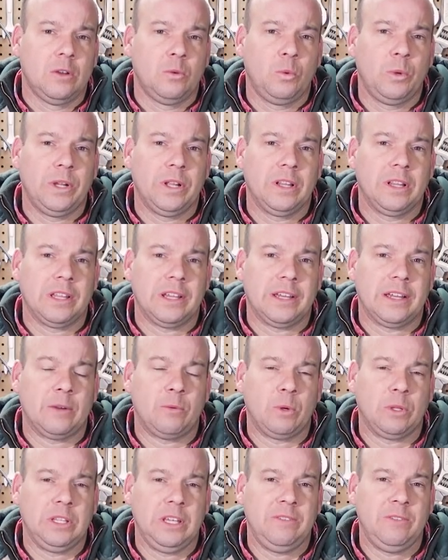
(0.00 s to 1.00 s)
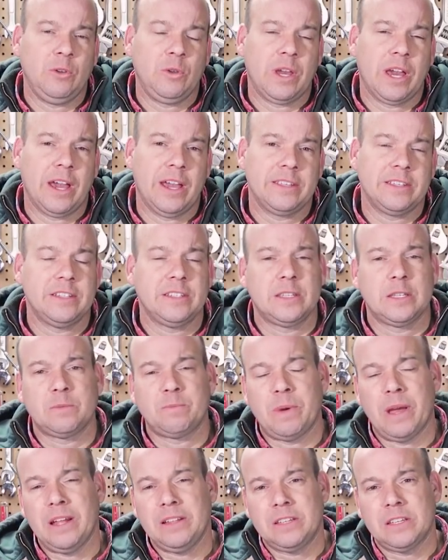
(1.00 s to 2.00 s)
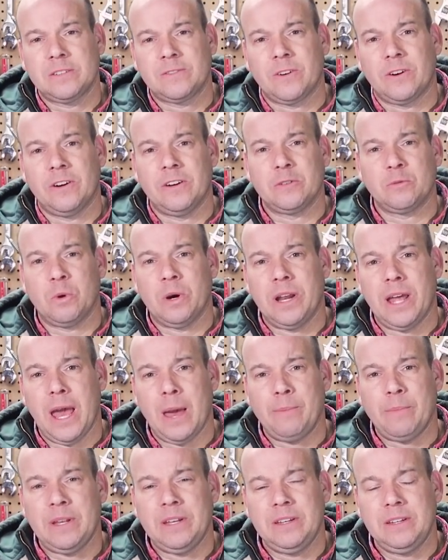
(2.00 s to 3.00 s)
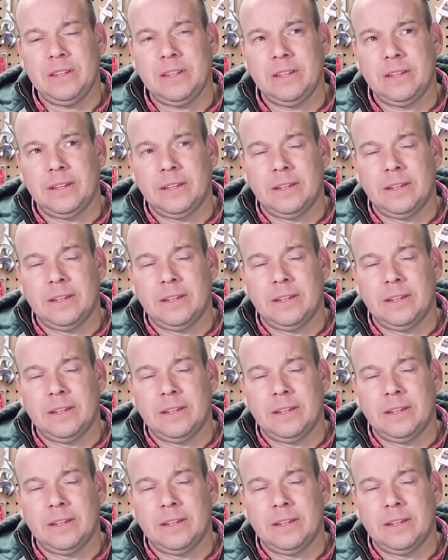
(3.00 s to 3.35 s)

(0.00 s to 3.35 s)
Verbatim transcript: We'll, uh, we'll leave you guys in suspense as far as what happened.